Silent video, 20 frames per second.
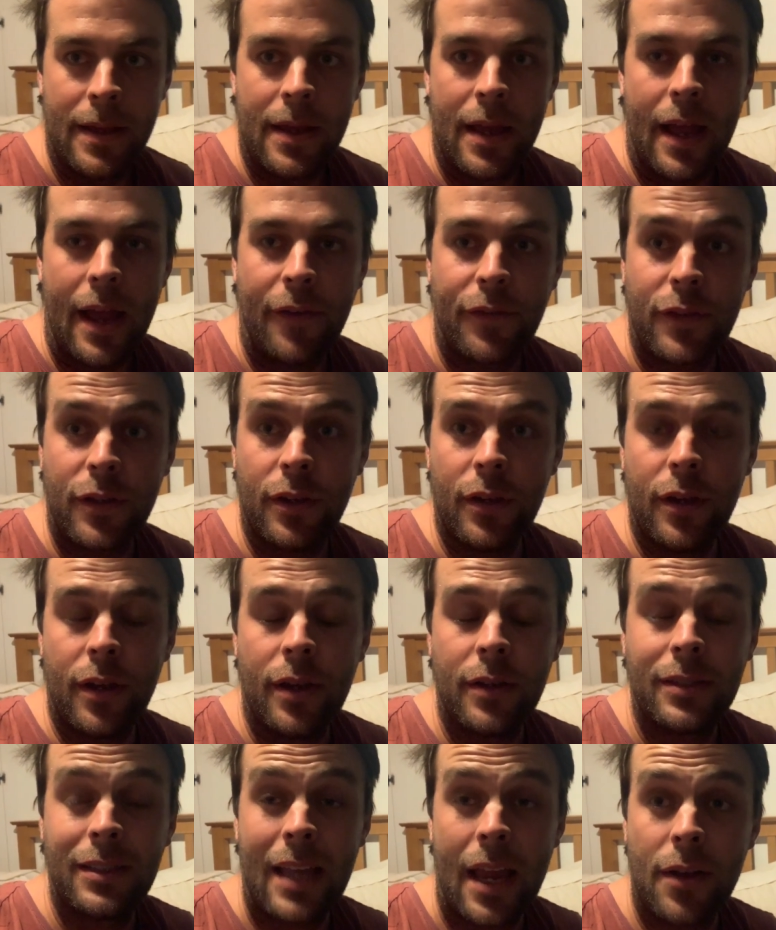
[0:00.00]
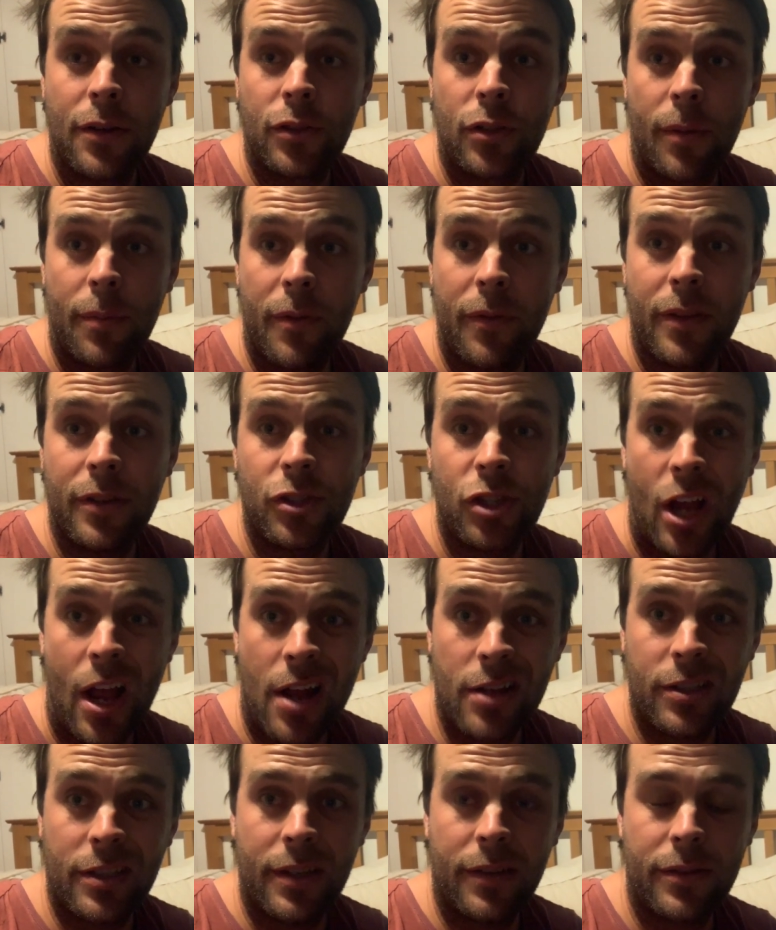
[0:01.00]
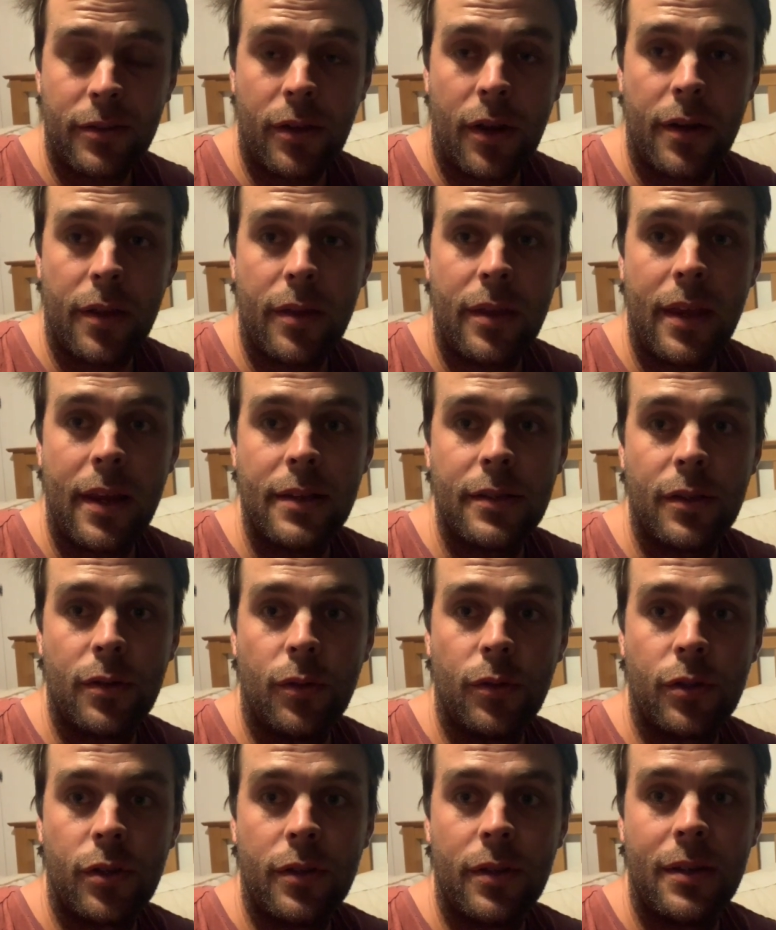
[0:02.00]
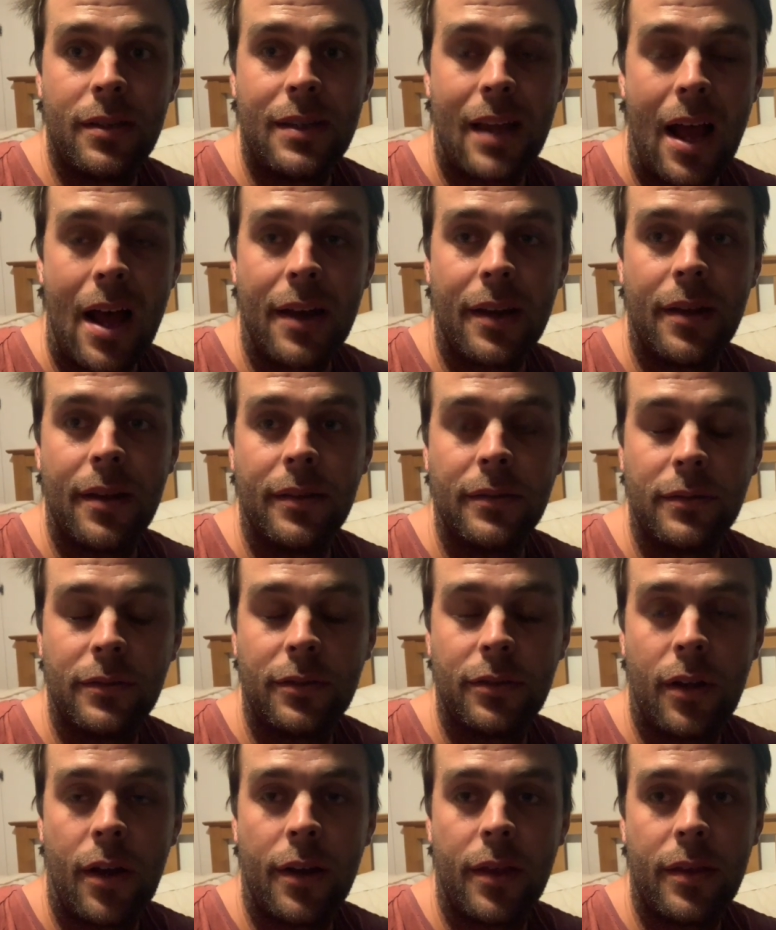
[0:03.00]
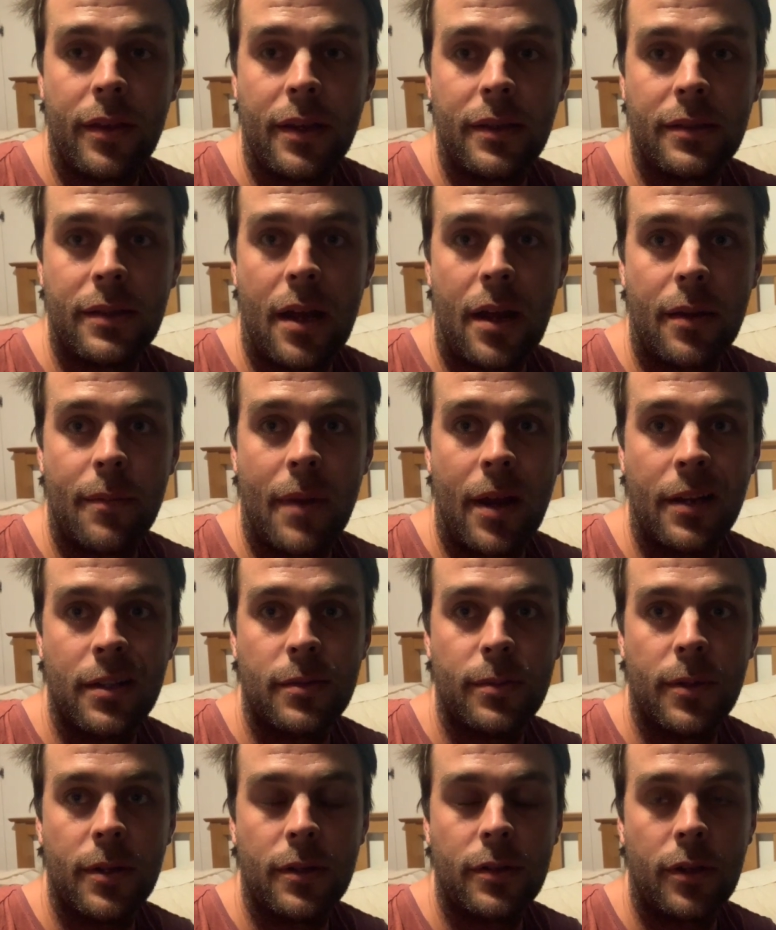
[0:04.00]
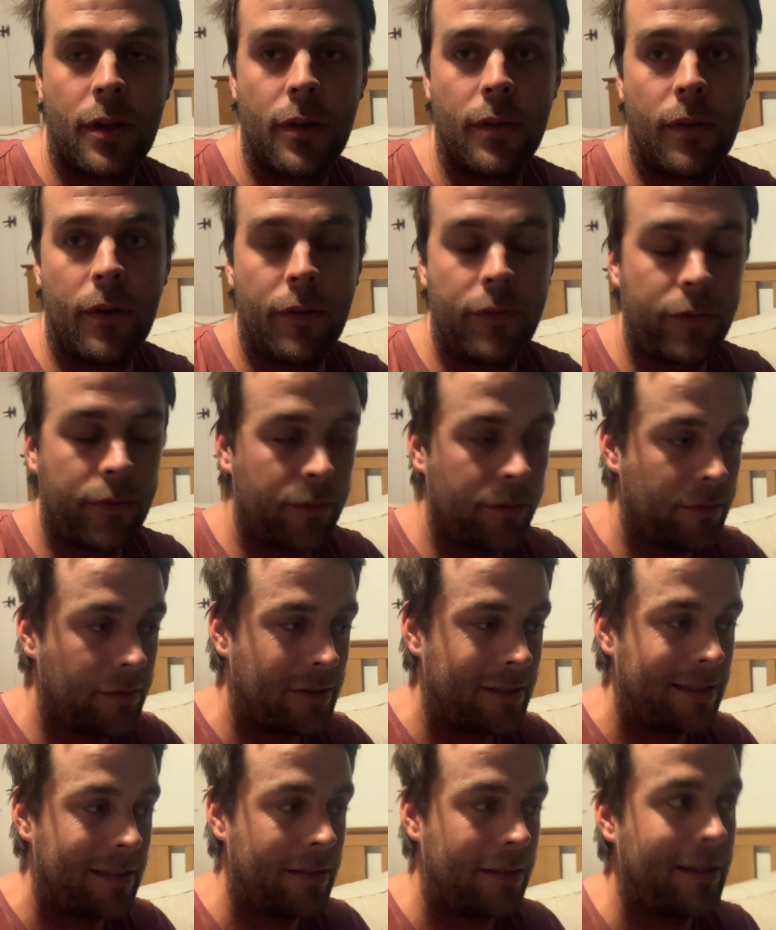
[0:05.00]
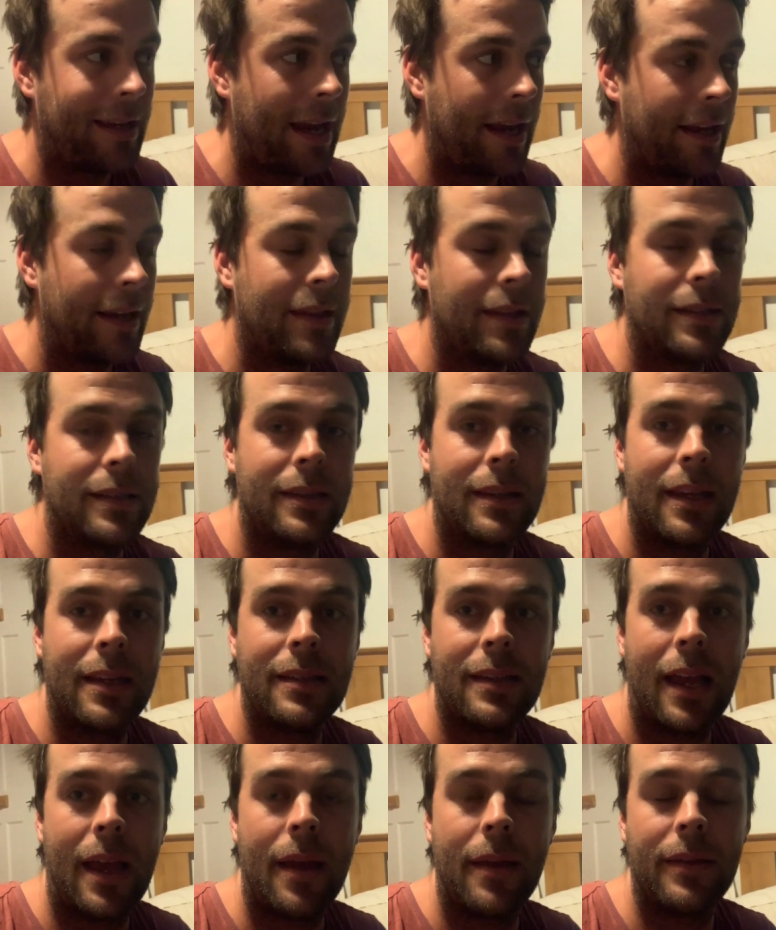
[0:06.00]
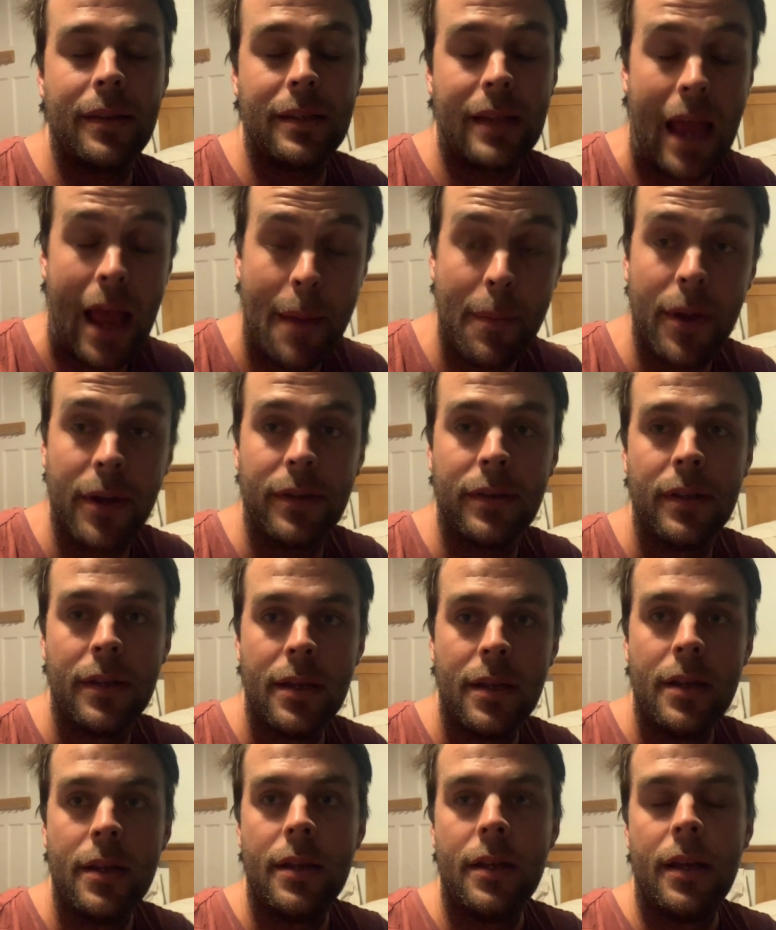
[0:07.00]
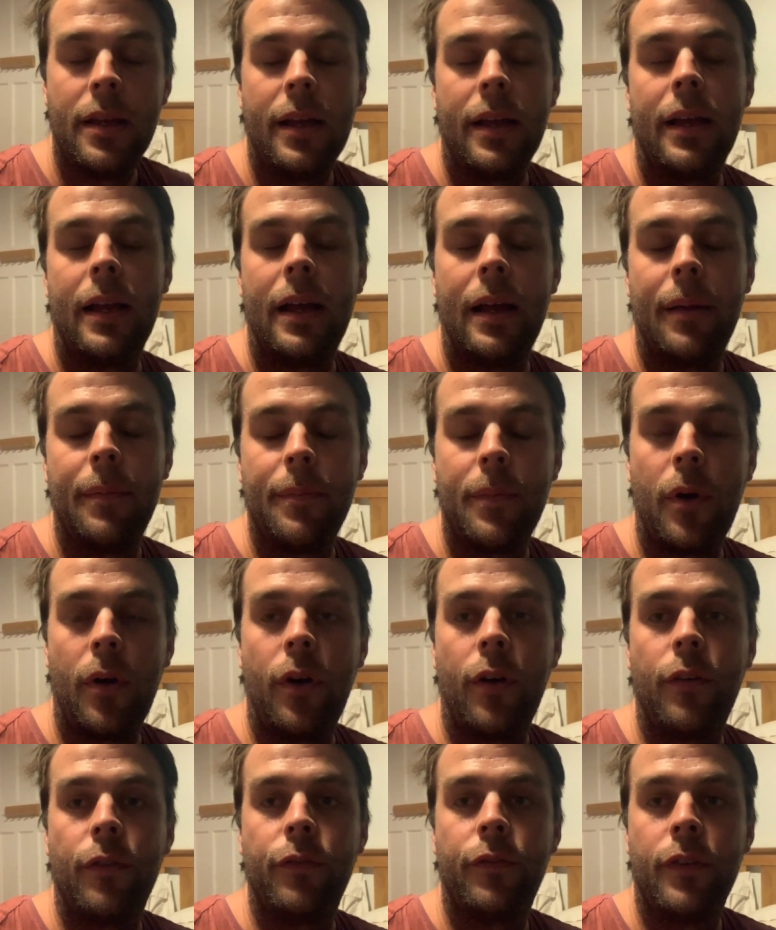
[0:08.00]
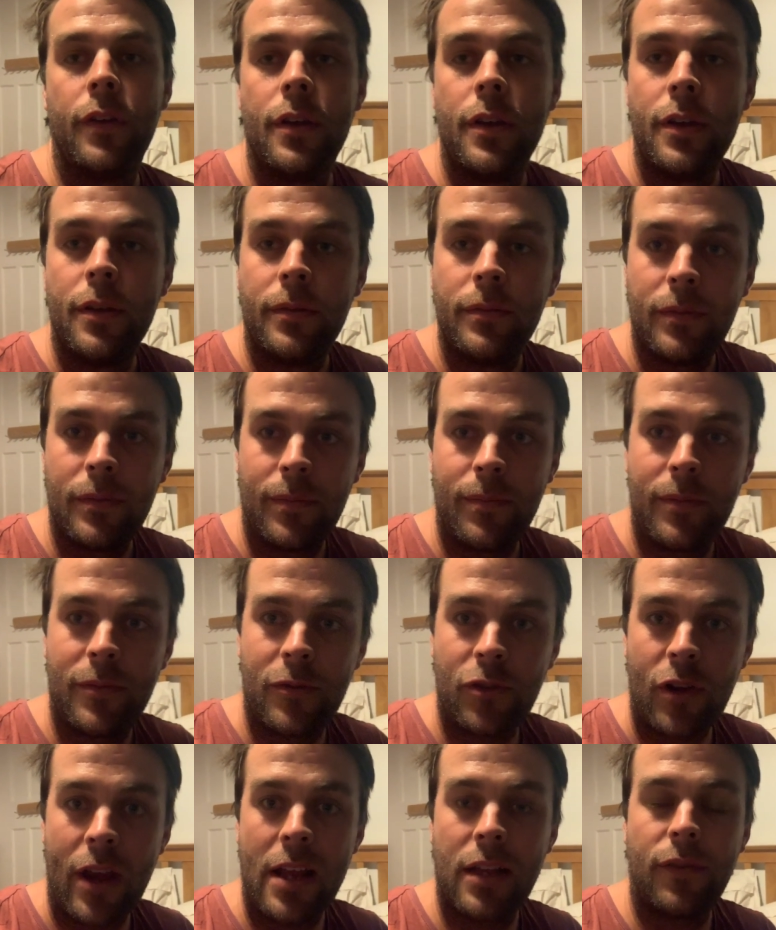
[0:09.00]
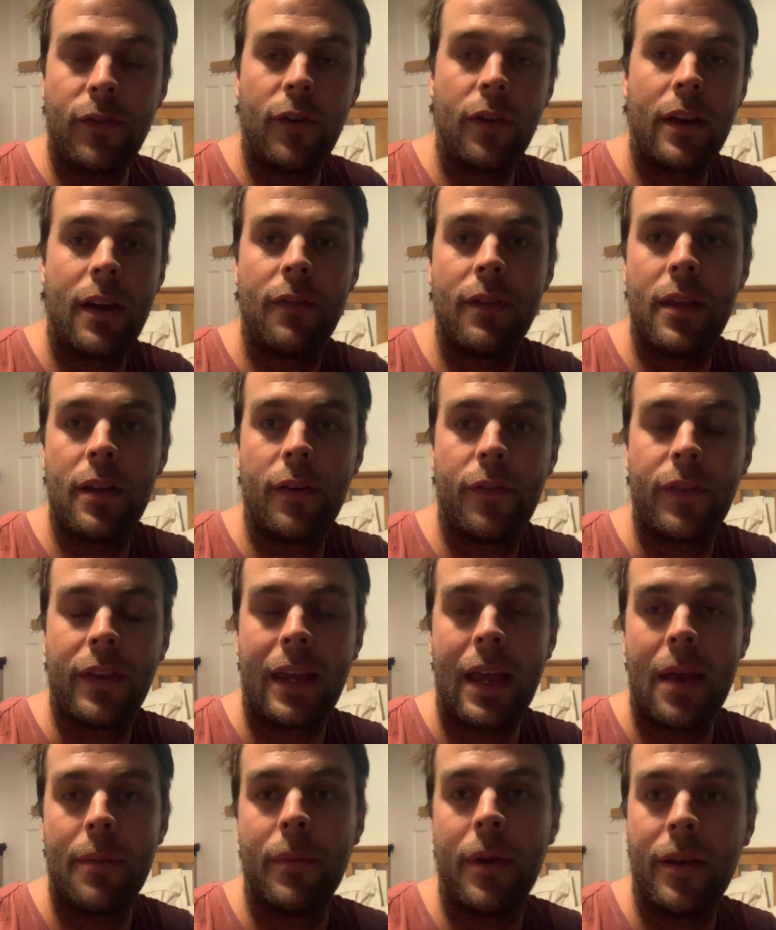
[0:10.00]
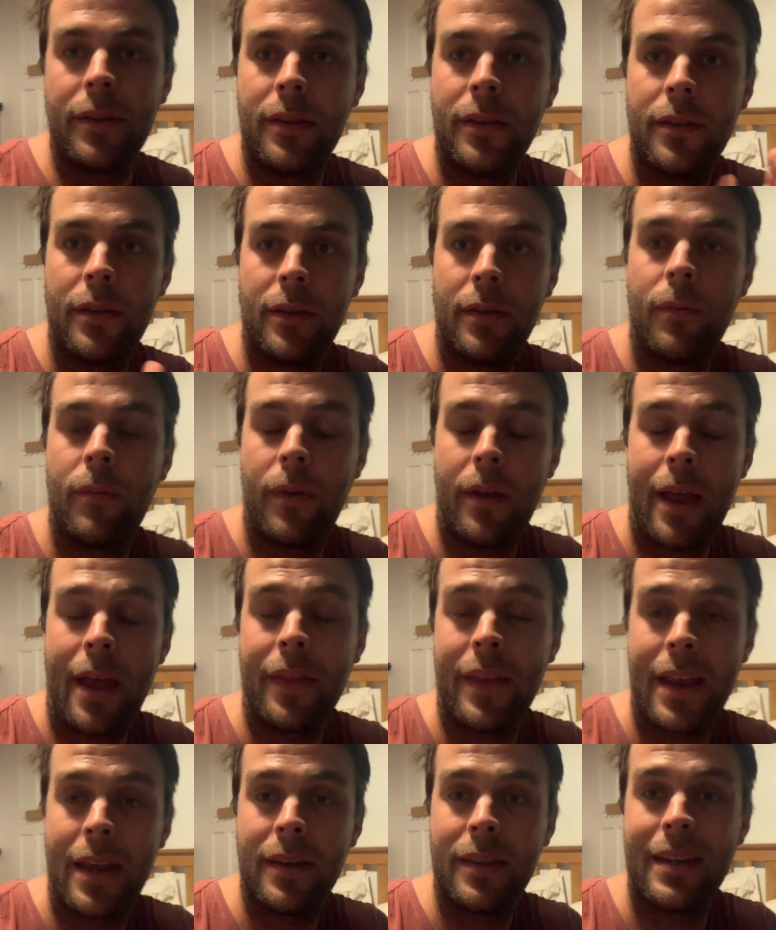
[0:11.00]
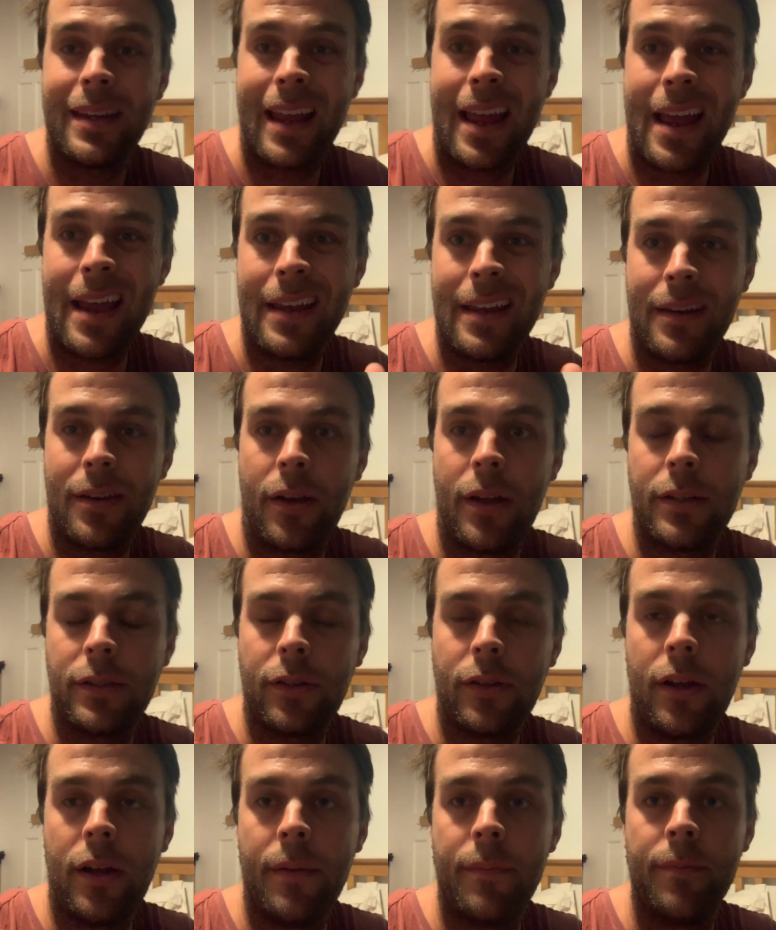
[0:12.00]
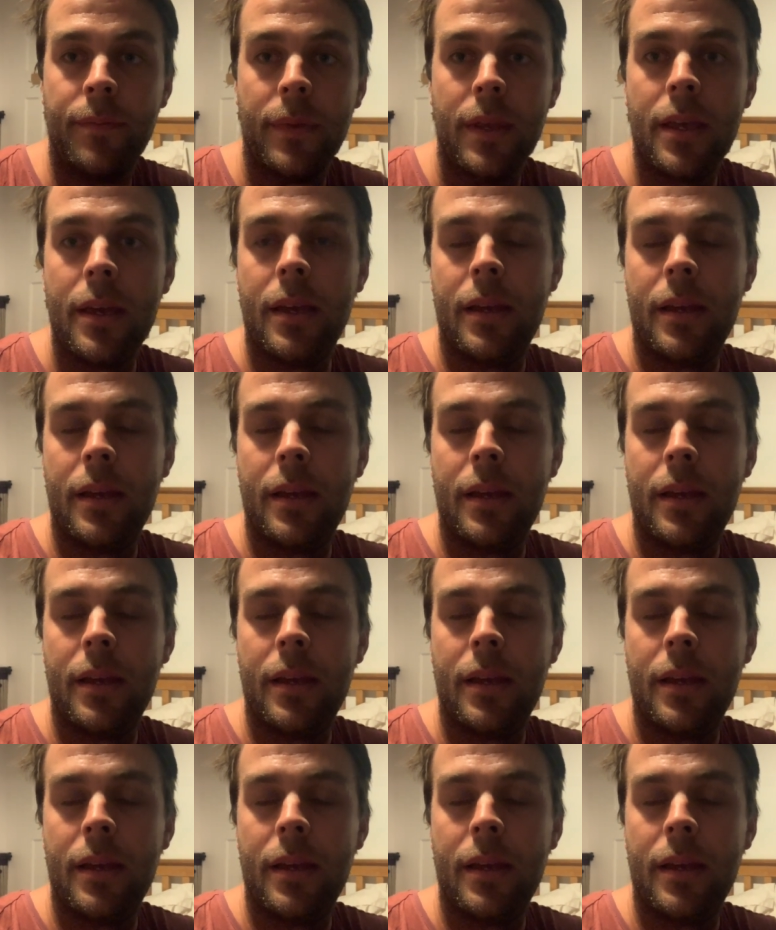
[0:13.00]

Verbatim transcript: have to stay on top of the charging side of things and also the data side of things, data management. So I'm getting in this these ha this habit um, of transferring everything off the camera at the end of the day at night time